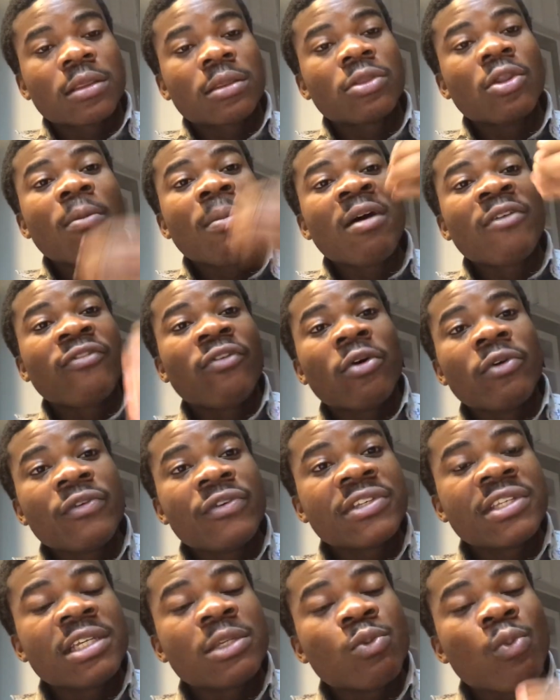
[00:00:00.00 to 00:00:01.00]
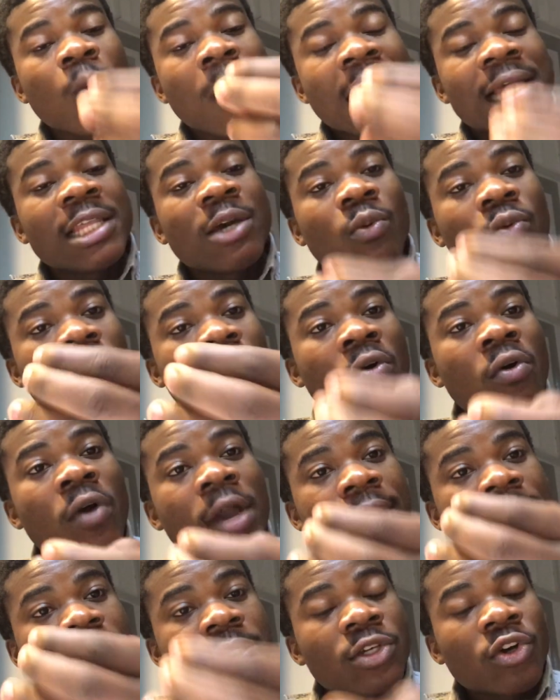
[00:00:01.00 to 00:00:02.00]
Number four reason why the war
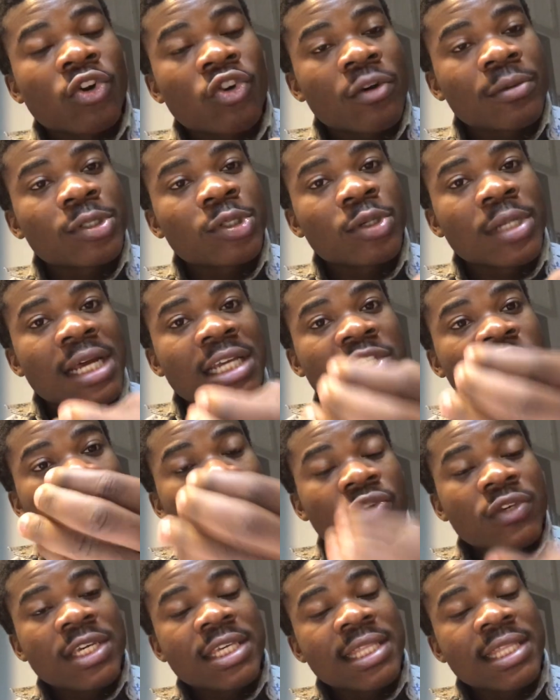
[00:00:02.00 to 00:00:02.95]
against corruption has not